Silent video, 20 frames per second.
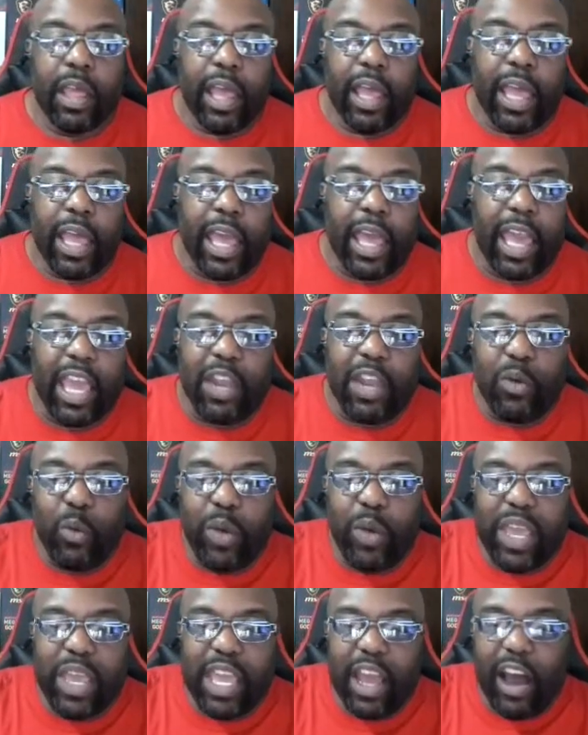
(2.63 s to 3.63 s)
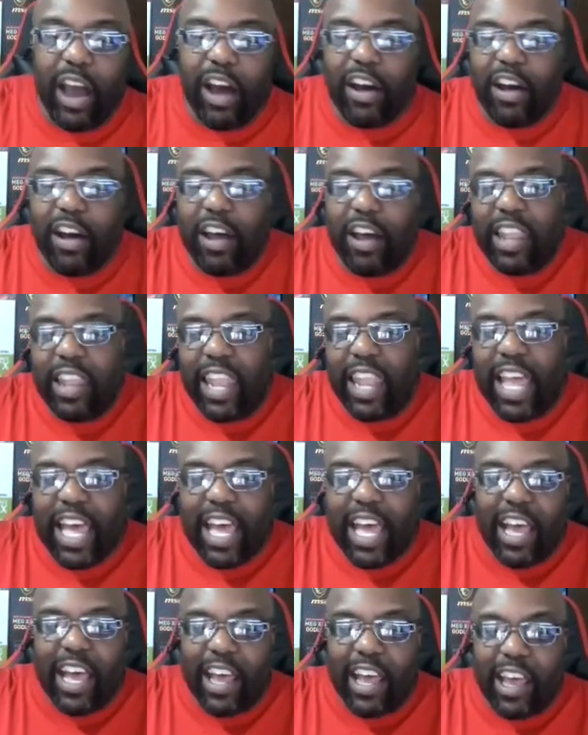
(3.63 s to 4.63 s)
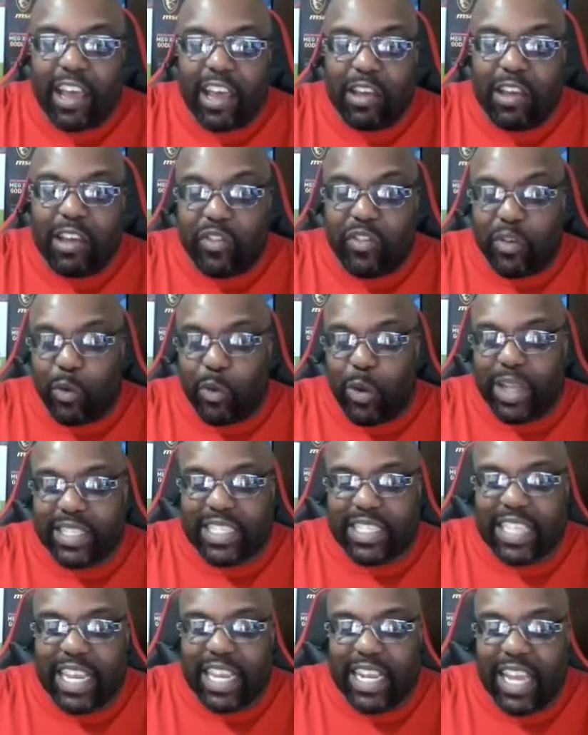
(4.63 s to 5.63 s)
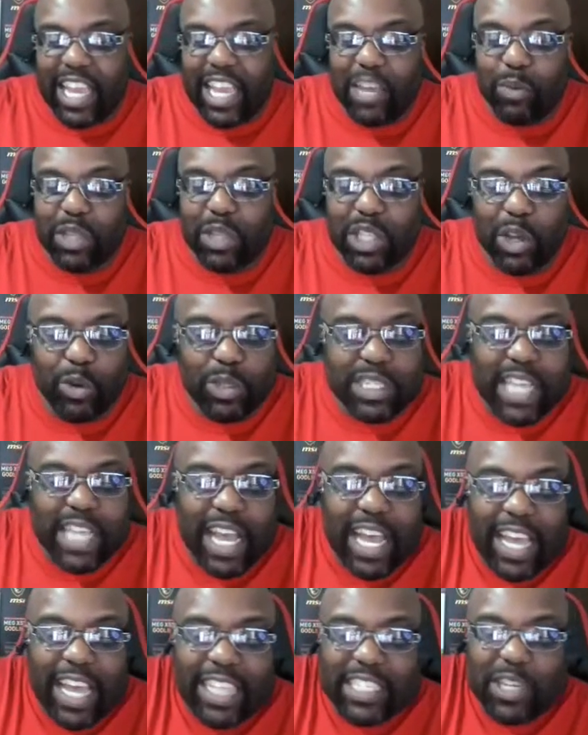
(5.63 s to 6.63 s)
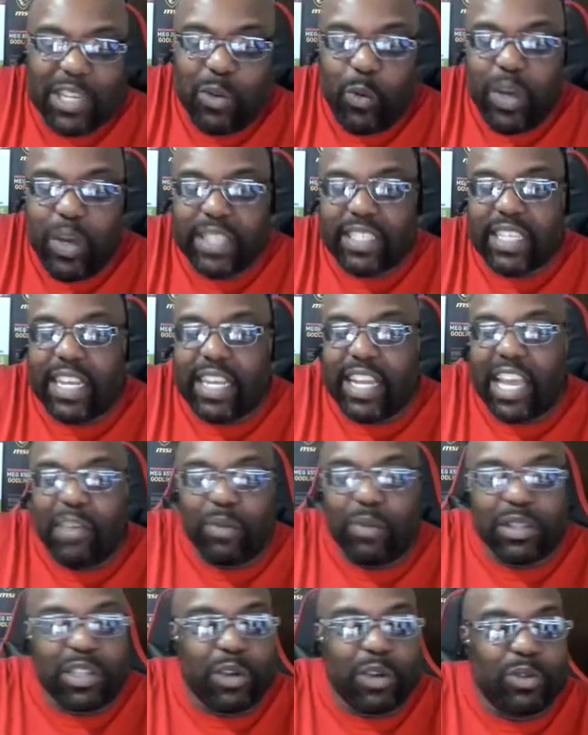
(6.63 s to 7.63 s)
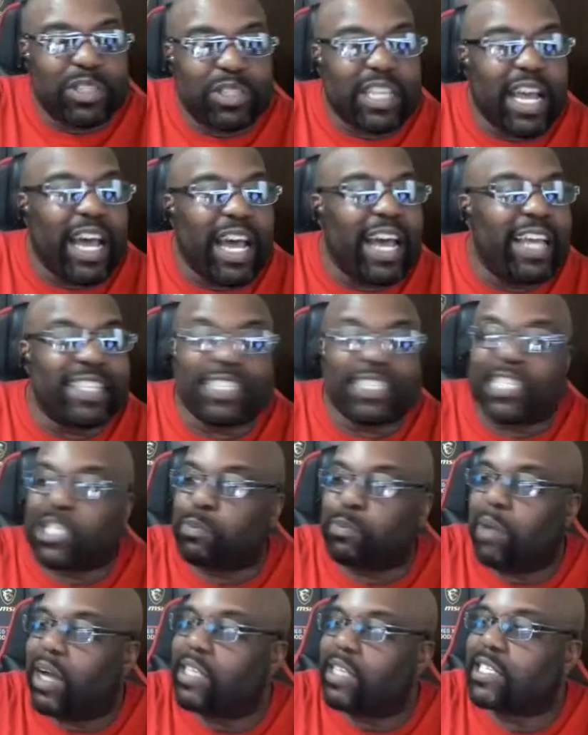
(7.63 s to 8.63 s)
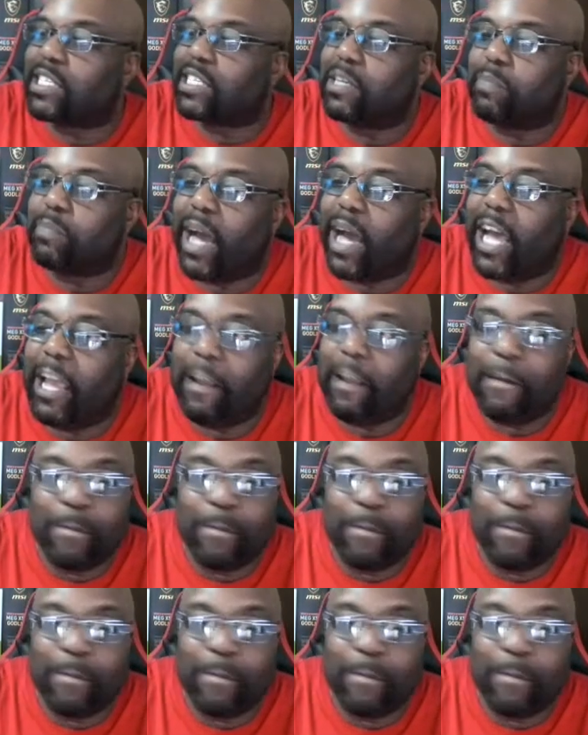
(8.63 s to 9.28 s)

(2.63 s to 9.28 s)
And we are live. Wednesday night with those guys, and Wednesday night with those guys is sponsored by